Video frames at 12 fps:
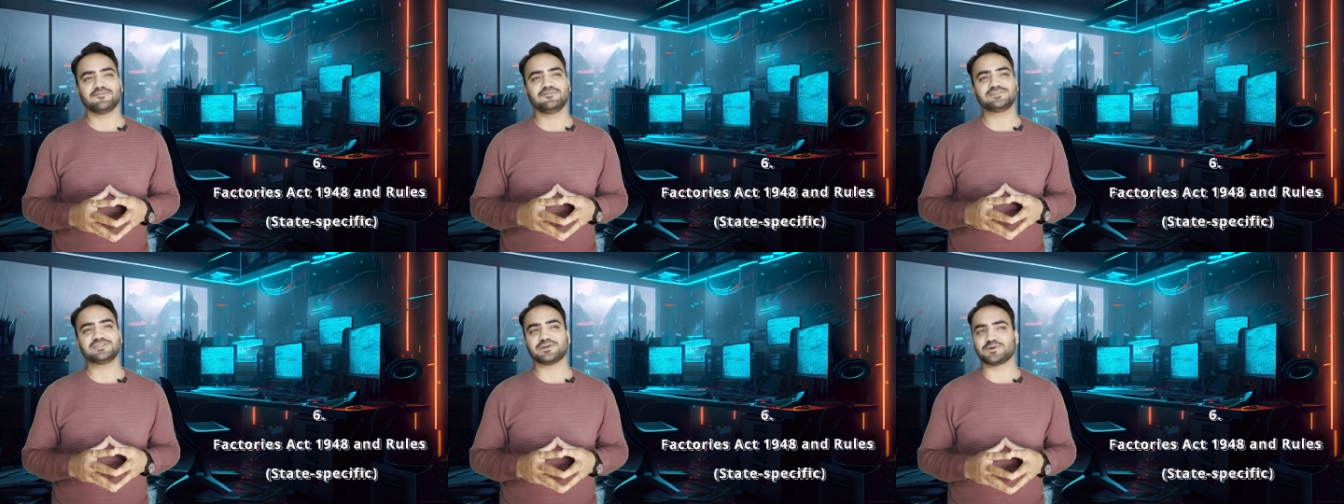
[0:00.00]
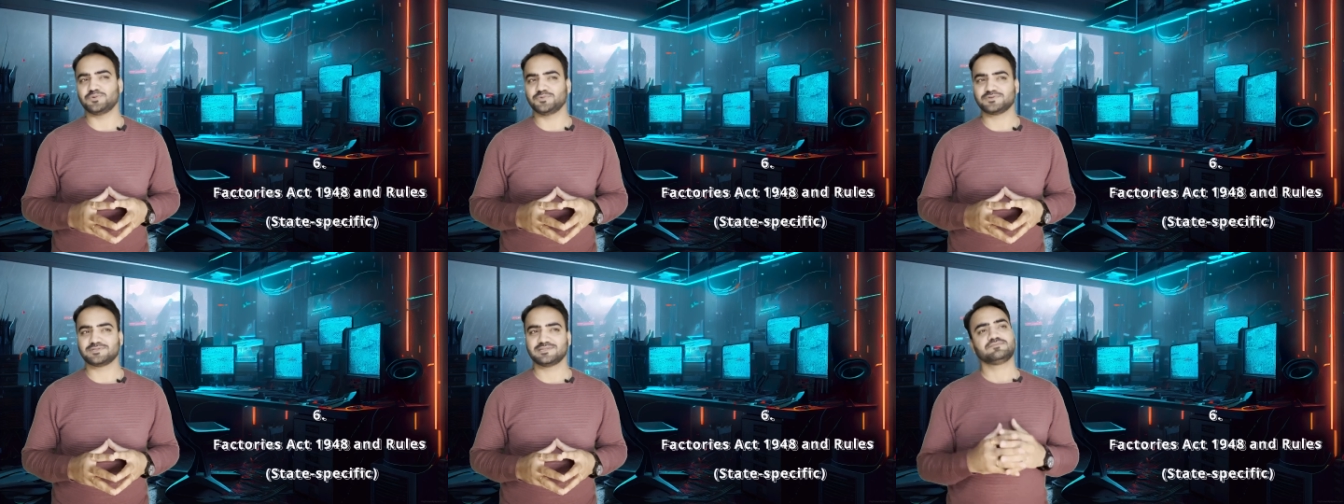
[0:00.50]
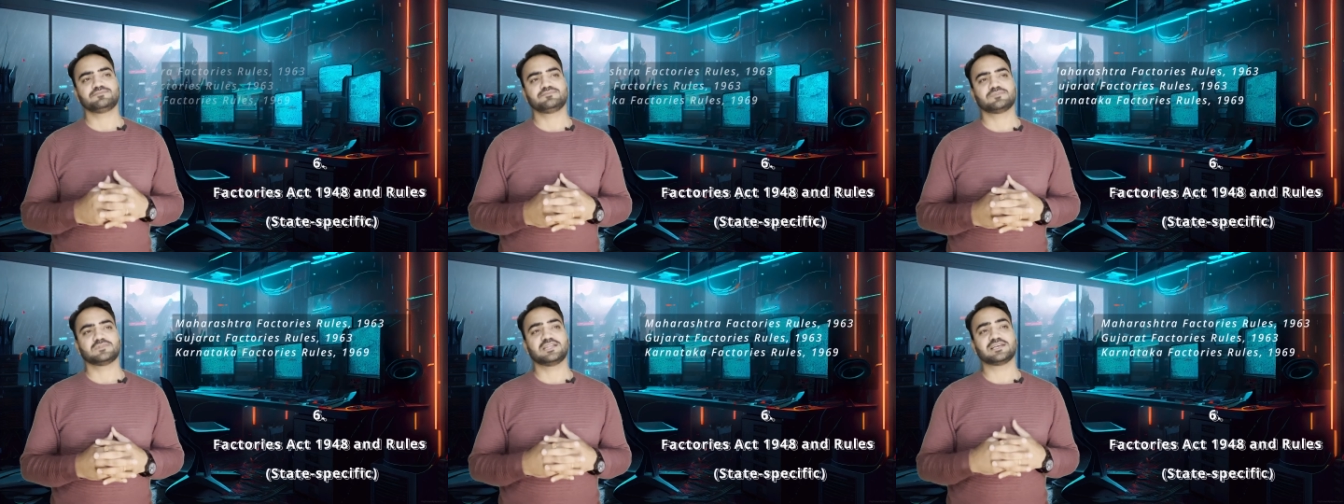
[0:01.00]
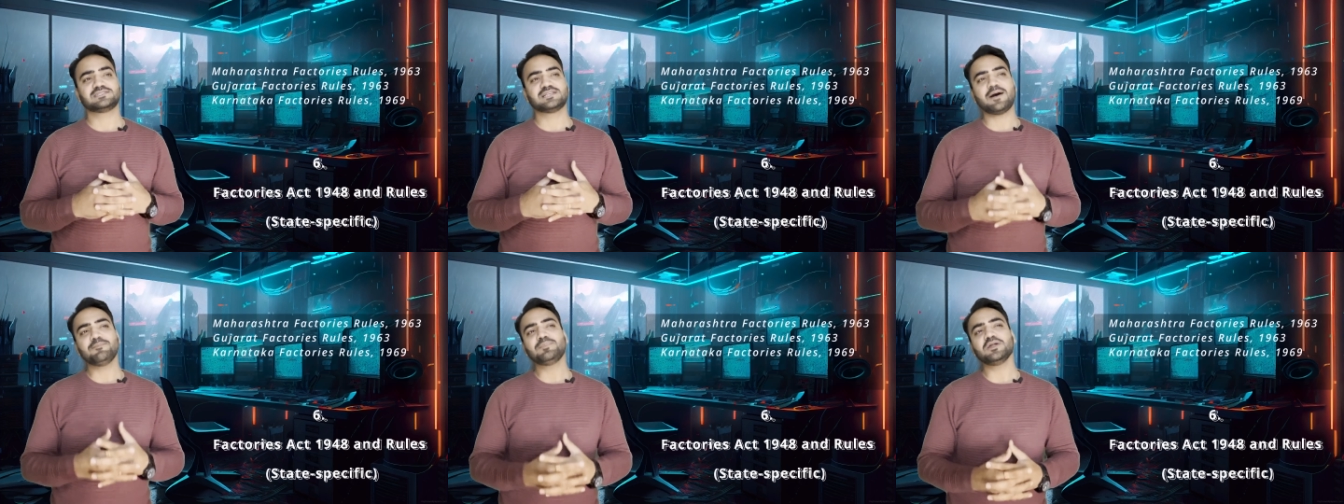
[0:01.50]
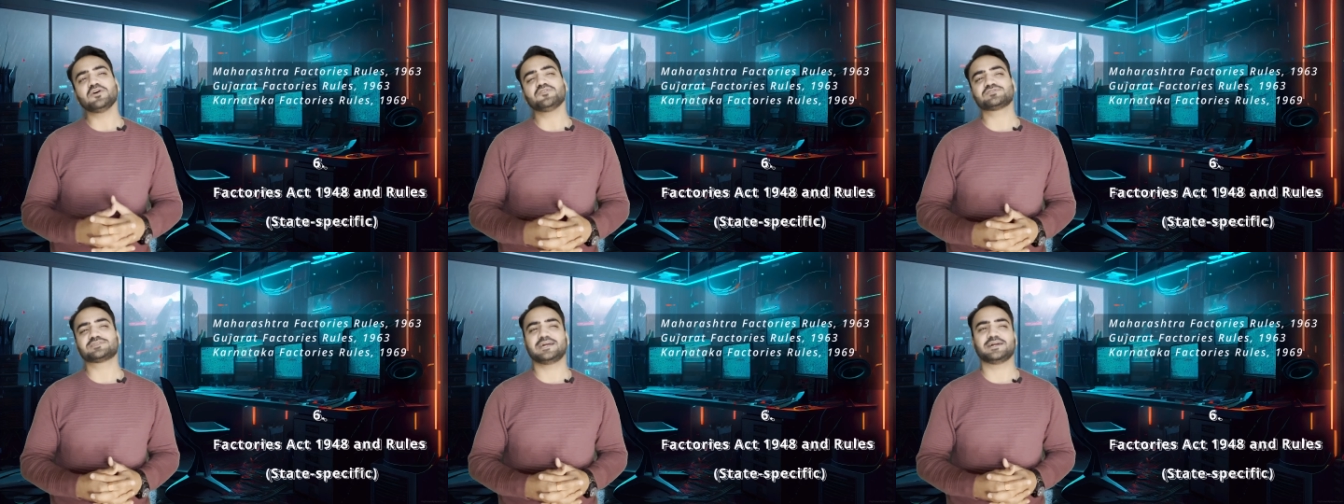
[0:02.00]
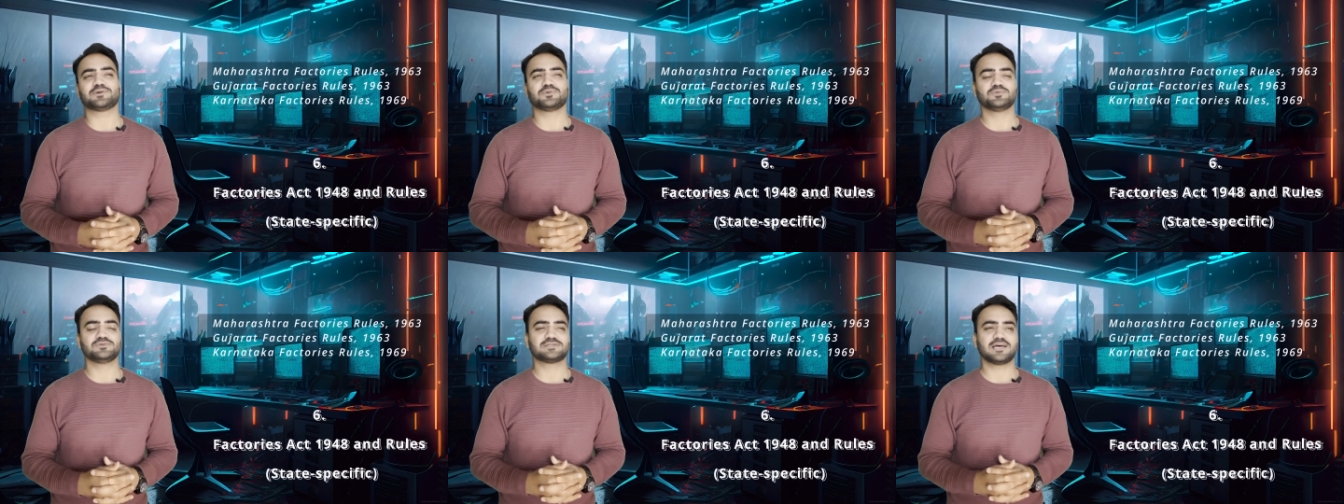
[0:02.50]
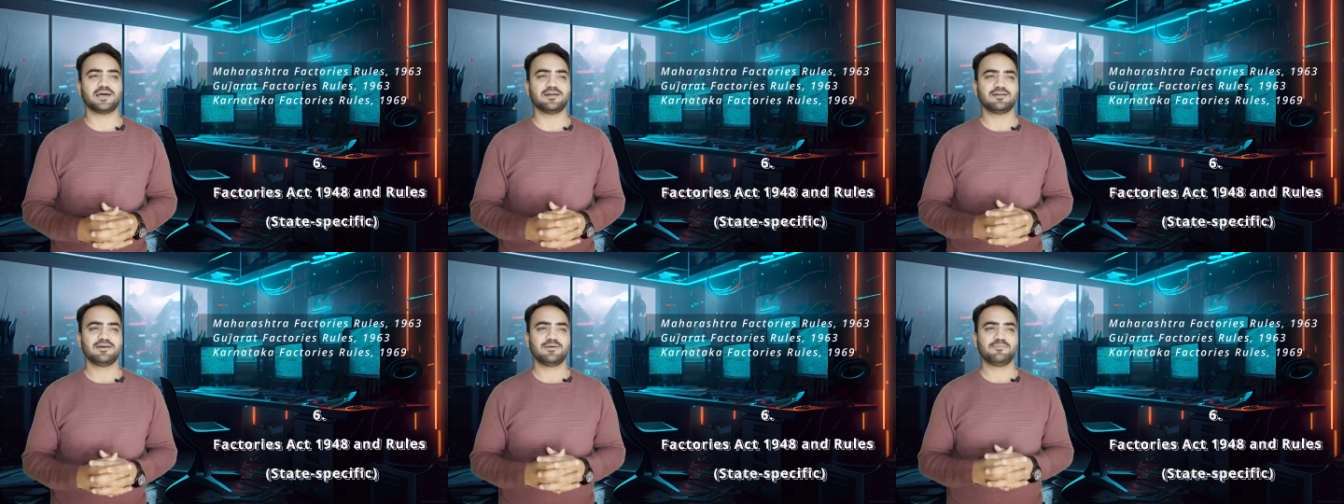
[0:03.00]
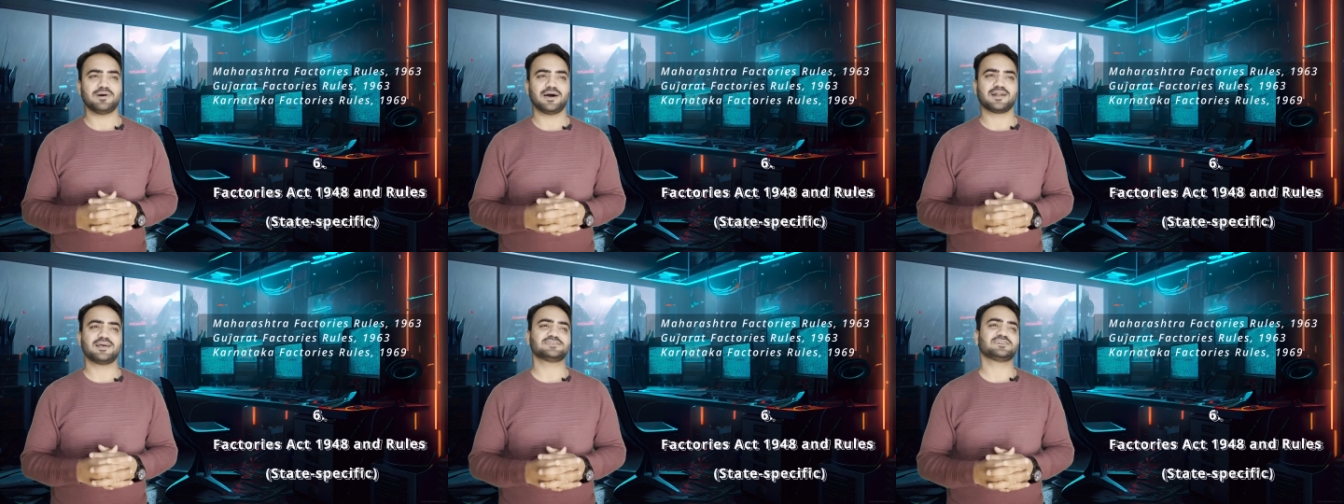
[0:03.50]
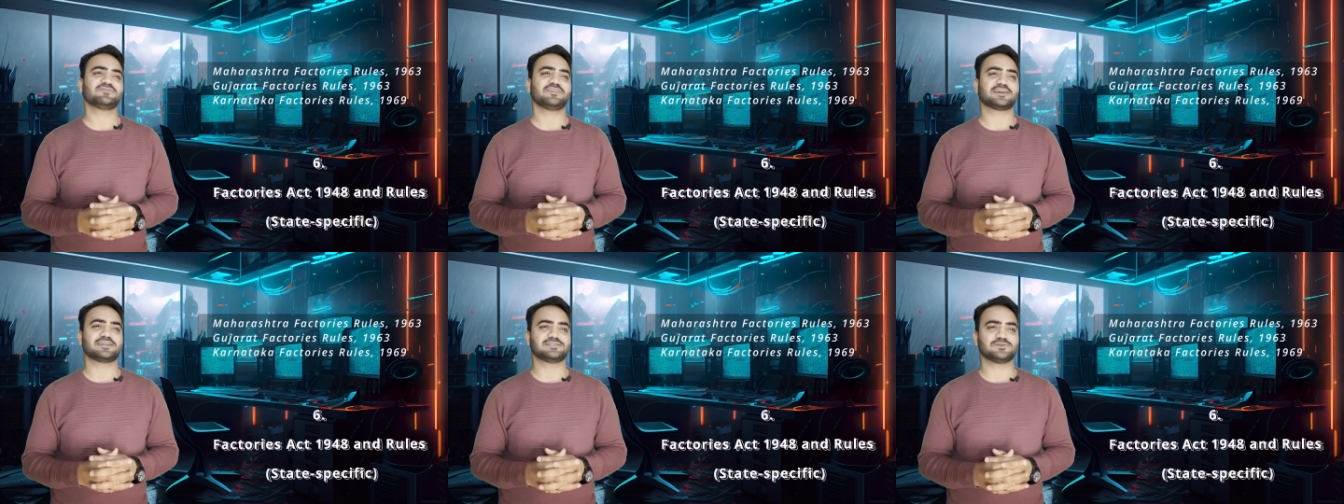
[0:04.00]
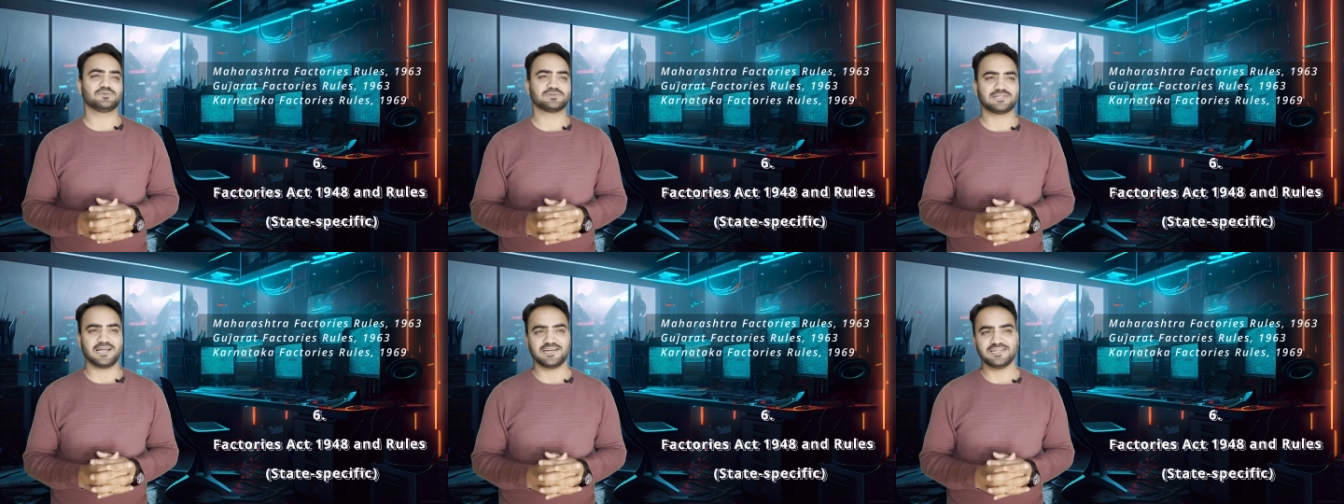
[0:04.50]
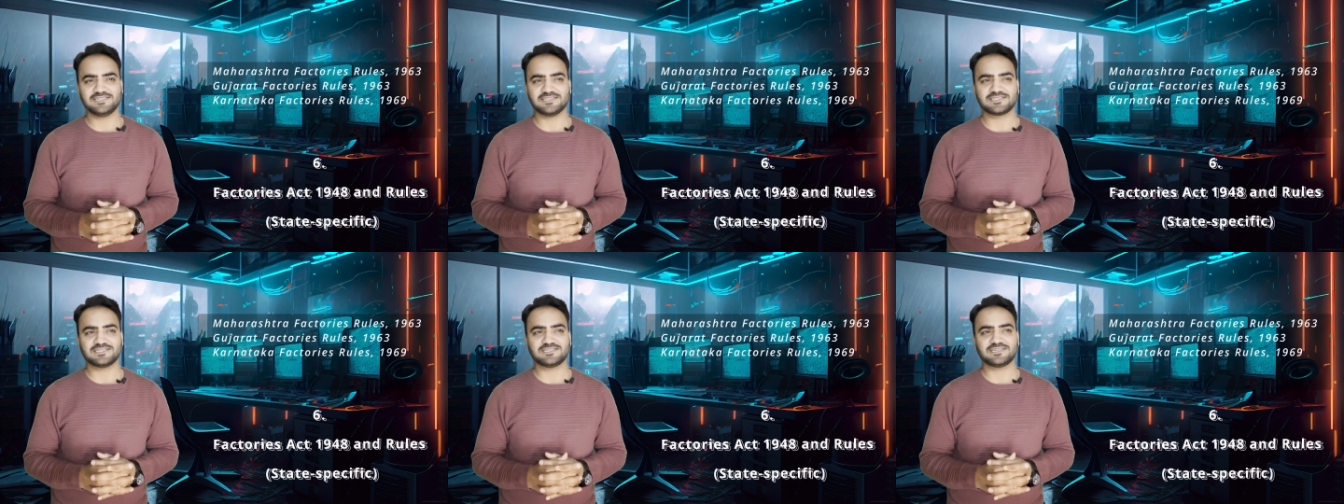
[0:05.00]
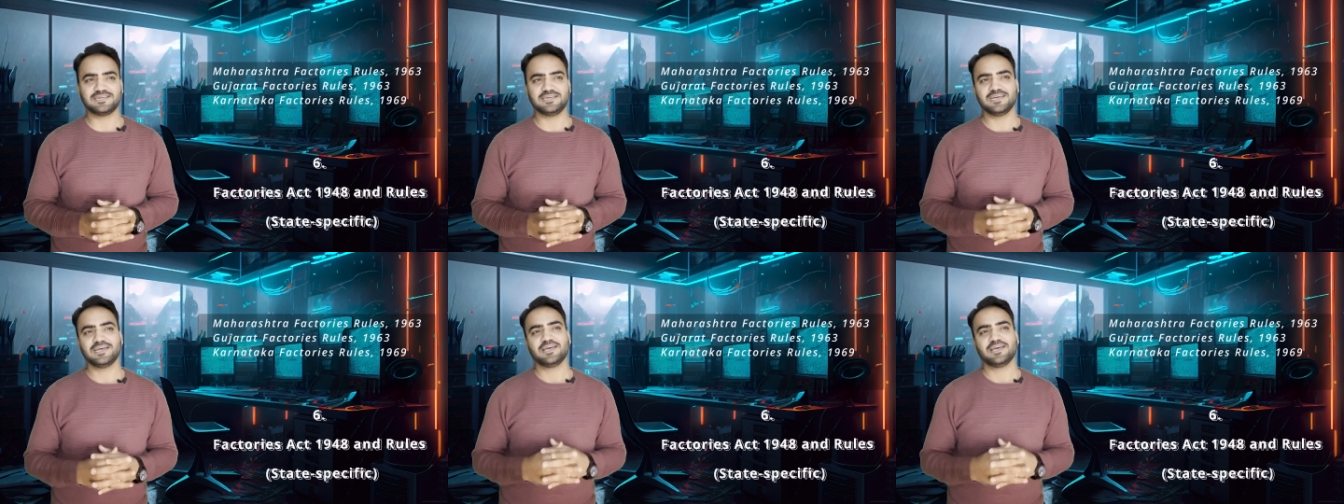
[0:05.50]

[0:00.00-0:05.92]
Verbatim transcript: which includes the example of state rules are Maharashtra Factories Rules 1963,